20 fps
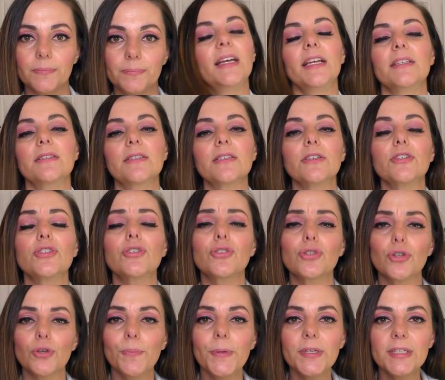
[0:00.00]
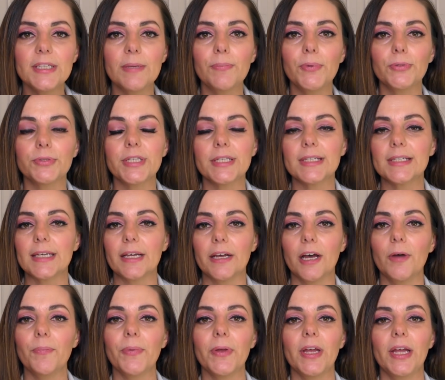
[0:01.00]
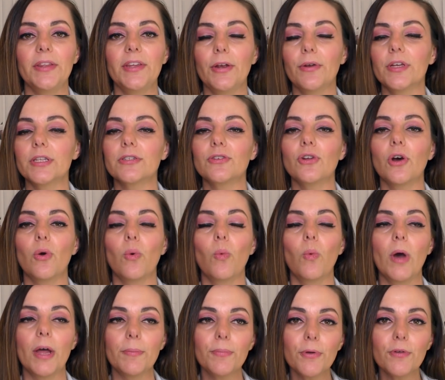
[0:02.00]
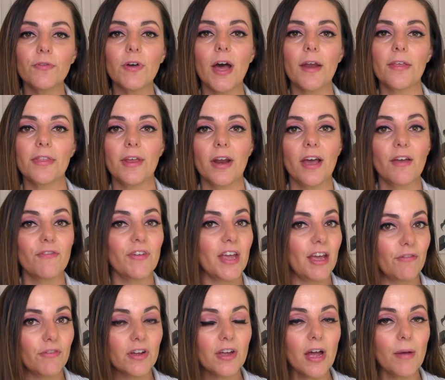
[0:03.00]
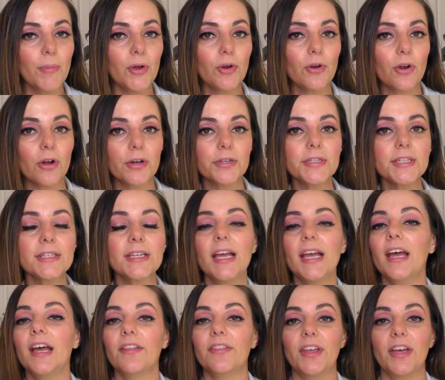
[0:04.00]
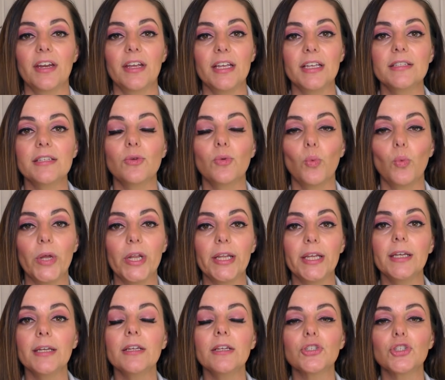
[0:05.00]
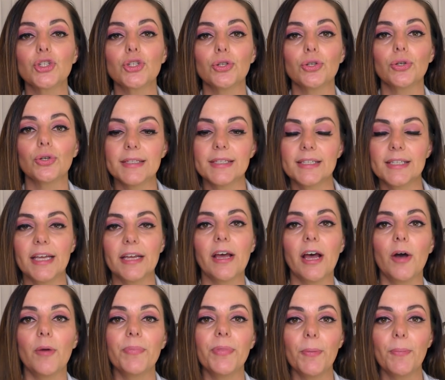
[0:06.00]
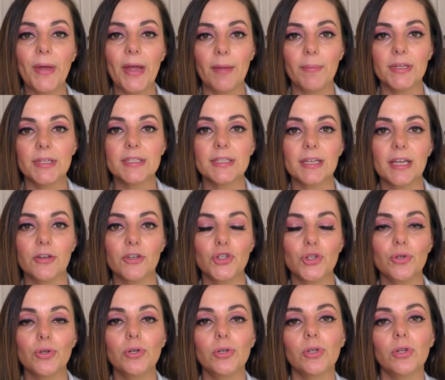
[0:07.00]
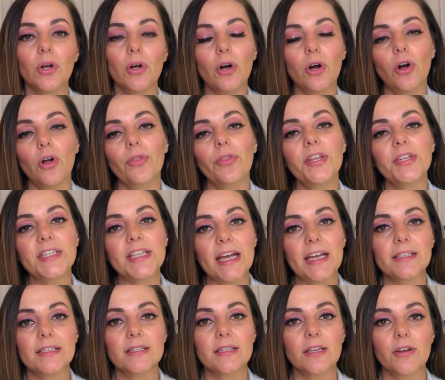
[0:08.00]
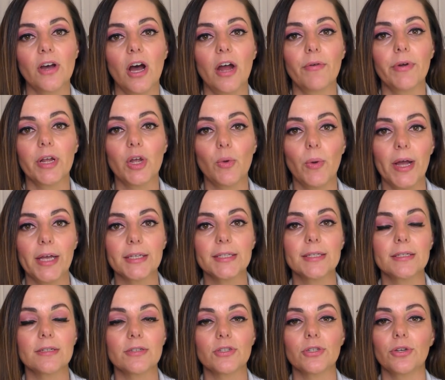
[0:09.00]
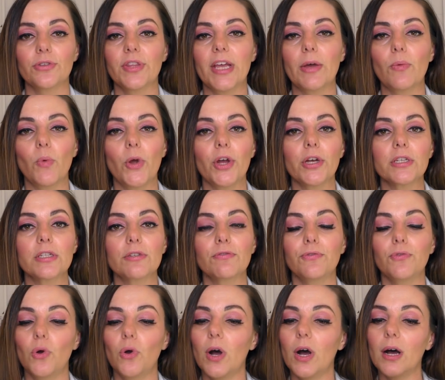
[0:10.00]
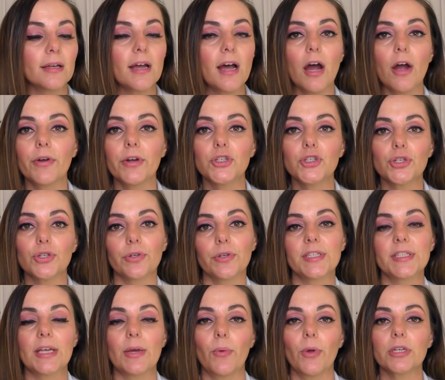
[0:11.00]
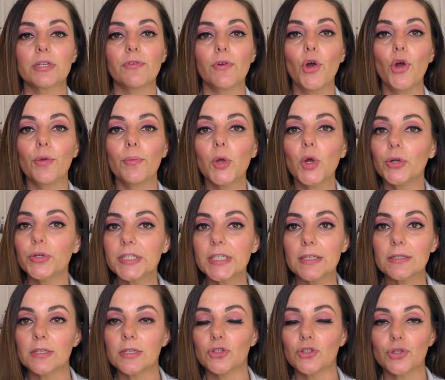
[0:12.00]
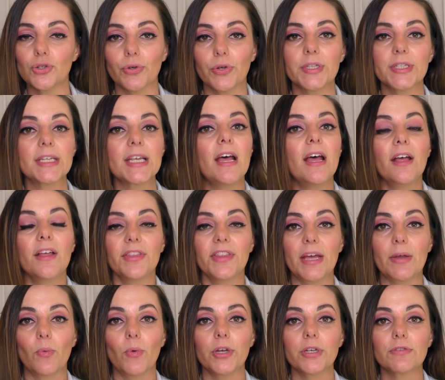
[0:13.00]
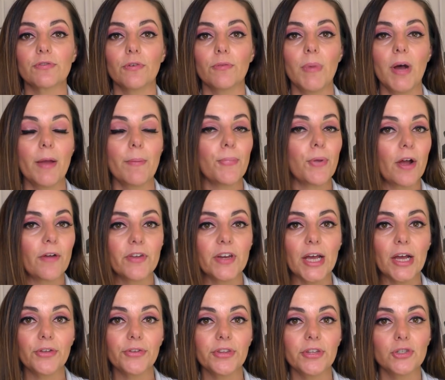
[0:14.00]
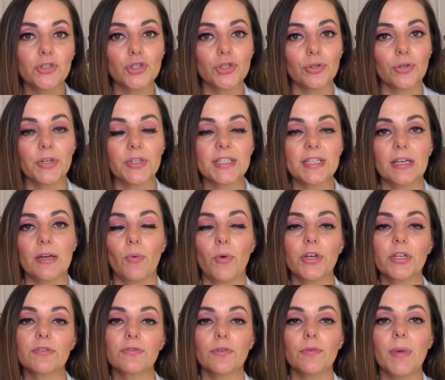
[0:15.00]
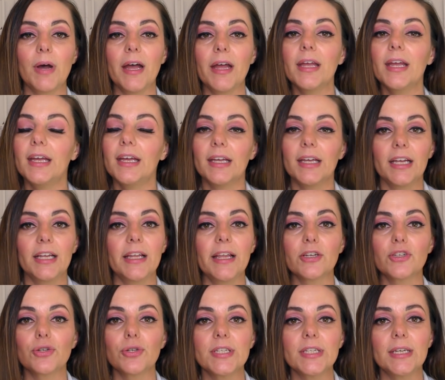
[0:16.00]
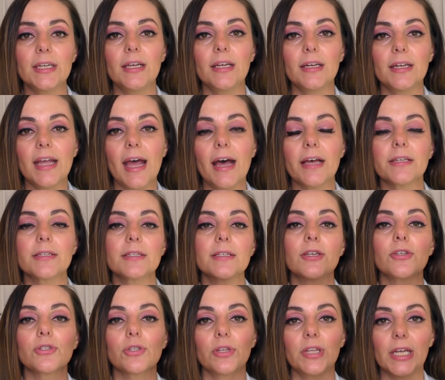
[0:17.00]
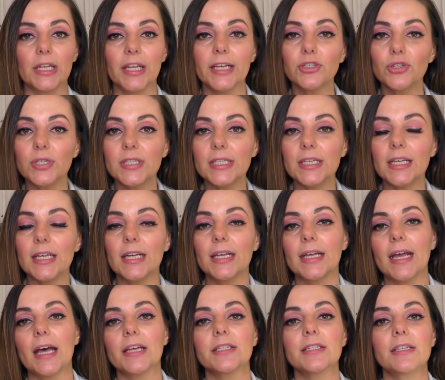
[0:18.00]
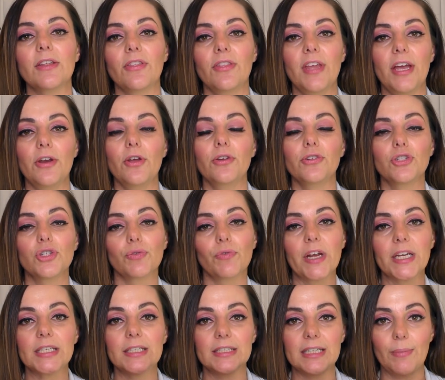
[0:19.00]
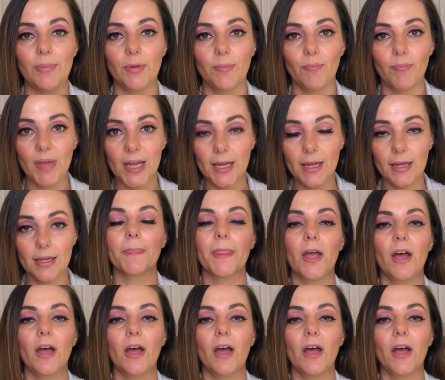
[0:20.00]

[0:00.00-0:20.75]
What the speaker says: It's super simple to set up, and there is not one provider that I've ever come across that isn't willing to set up the payment schedule on the dates that I request. So that works for car insurance, that works for home contents insurance, that works for my private health insurance, that works for my electricity and gas. So the electricity and gas, they don't direct debit me.